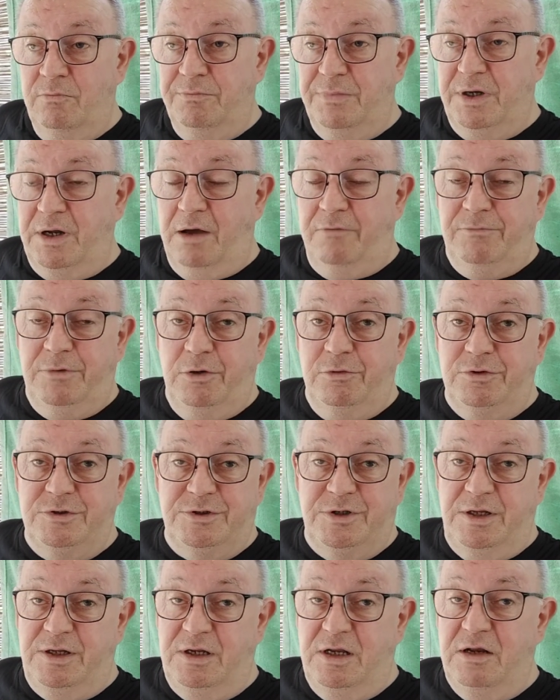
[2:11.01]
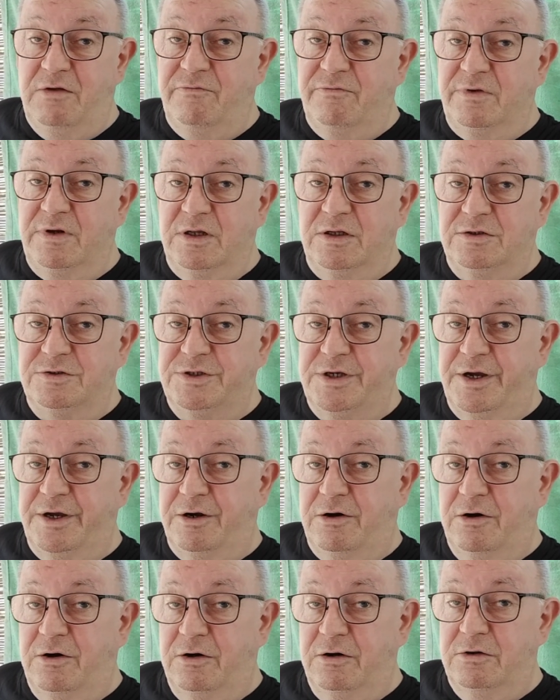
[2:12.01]
but I've noticed that even in San
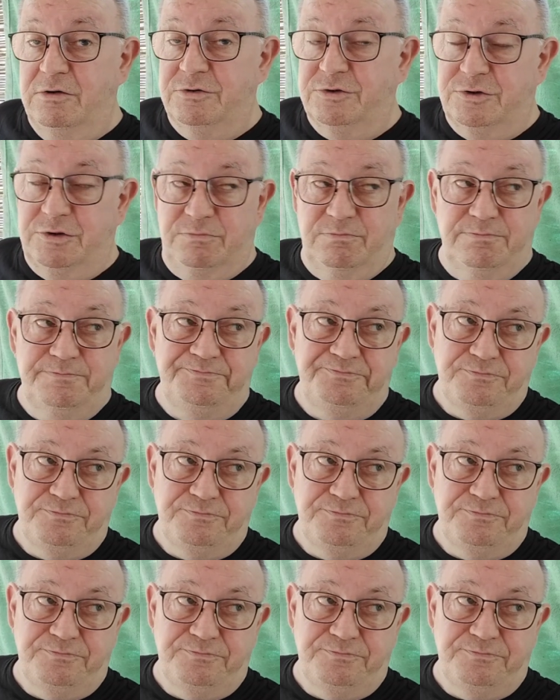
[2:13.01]
Carlos and